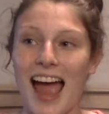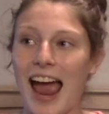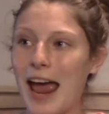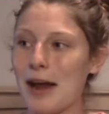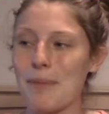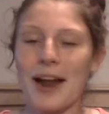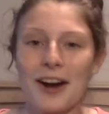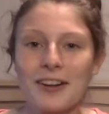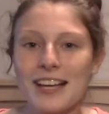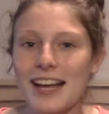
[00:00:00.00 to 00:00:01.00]
And
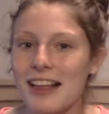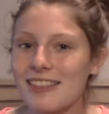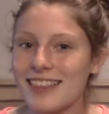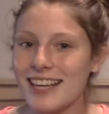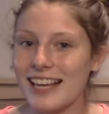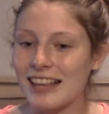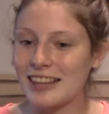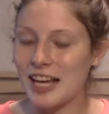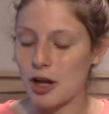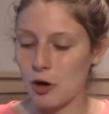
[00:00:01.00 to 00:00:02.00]
apparently the
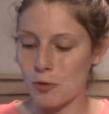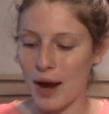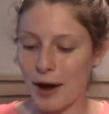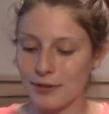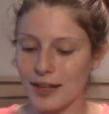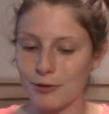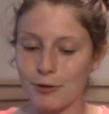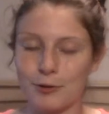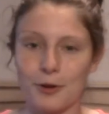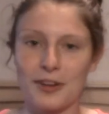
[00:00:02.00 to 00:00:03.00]
like ground level
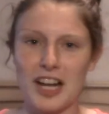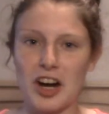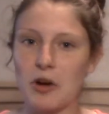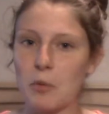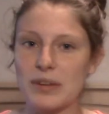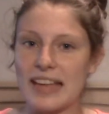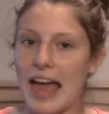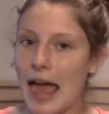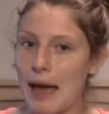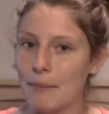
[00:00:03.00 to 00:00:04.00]
floor there was
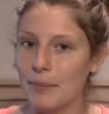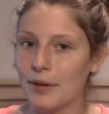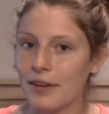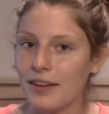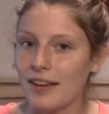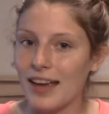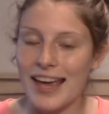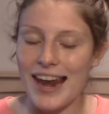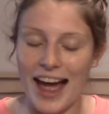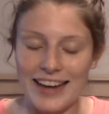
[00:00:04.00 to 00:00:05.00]
M.
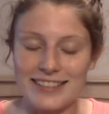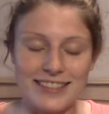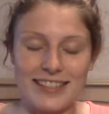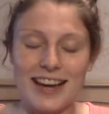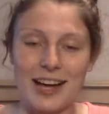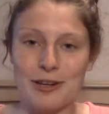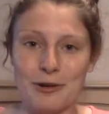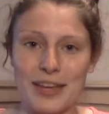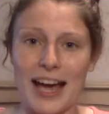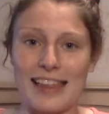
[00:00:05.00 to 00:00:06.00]
And I did not
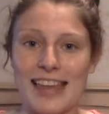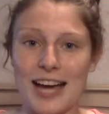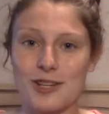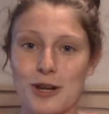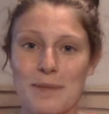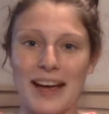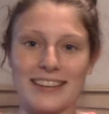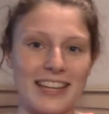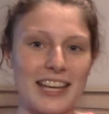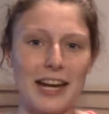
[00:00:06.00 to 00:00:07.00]
know that. That should have been
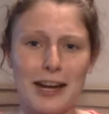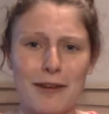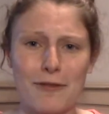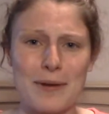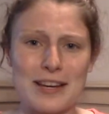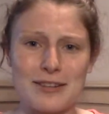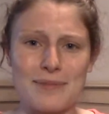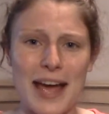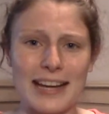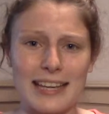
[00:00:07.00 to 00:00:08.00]
like in an information
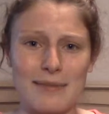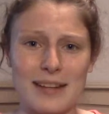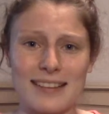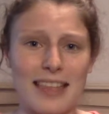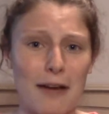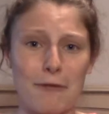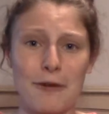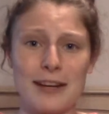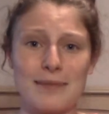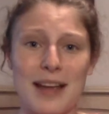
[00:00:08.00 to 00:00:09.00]
packet because that
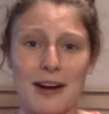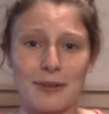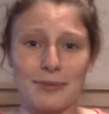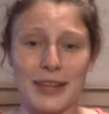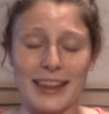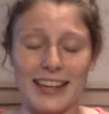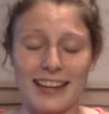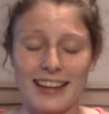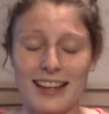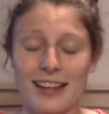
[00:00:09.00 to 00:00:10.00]
freaked me out completely.